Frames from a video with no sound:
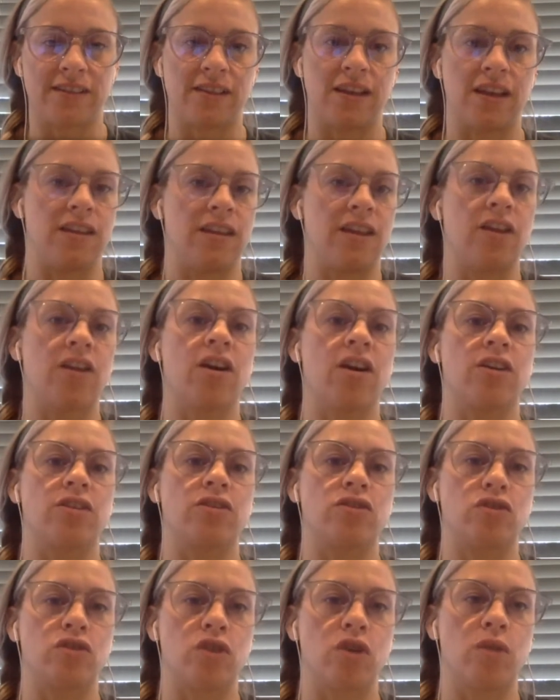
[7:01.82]
that there are
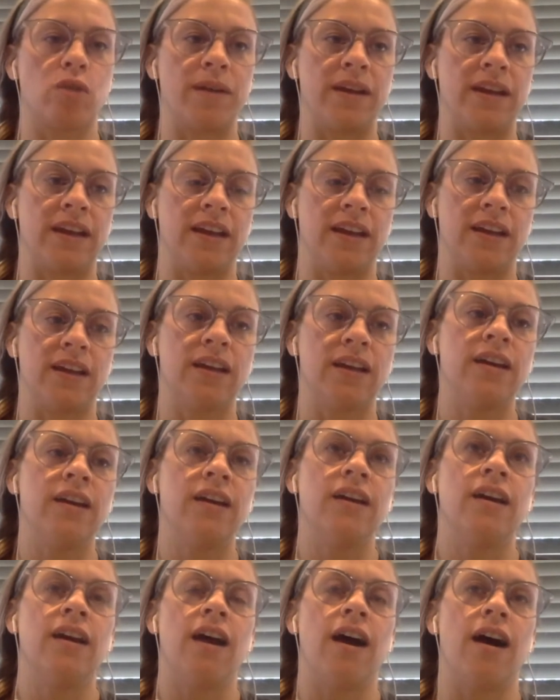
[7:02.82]
so many,
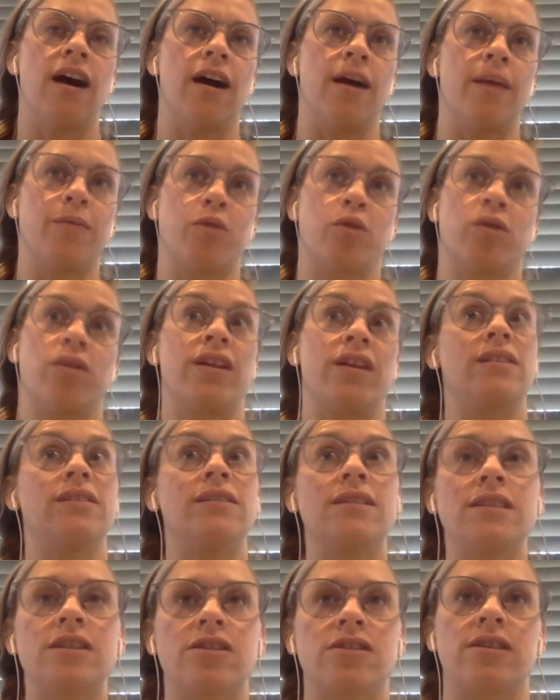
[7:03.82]
or at
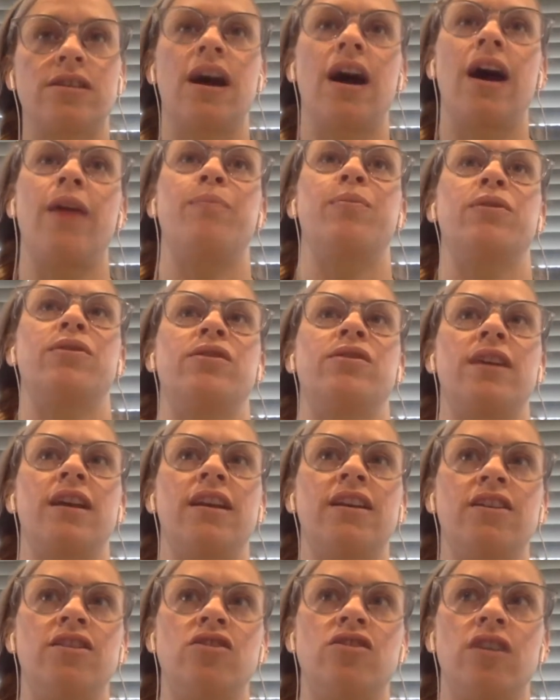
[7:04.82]
least there's a high
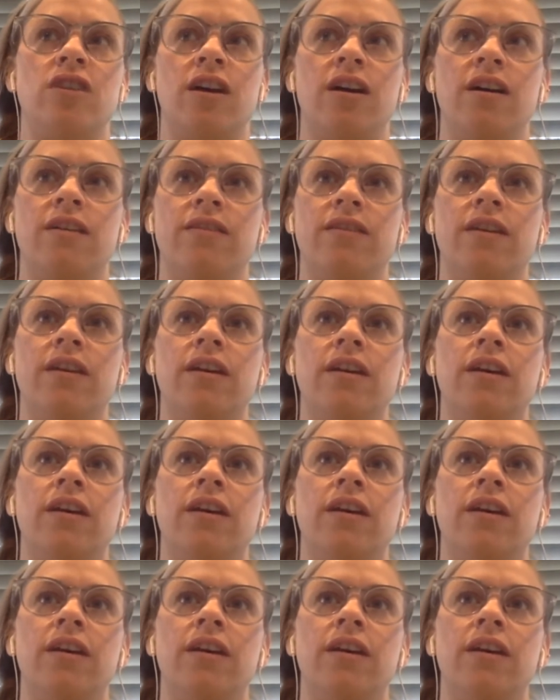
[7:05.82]
percentage of